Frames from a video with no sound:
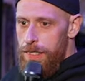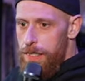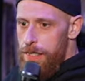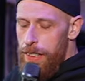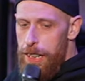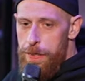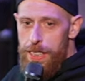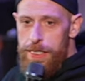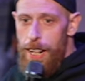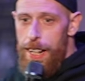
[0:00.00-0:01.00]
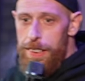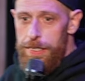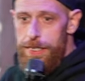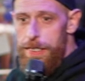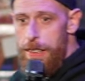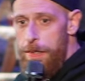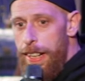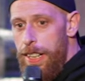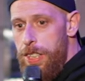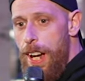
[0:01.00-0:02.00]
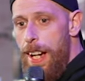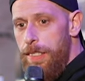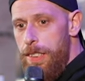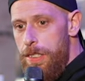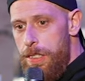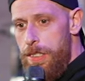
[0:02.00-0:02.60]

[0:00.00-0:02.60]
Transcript: Like even the title sounded like a challenge.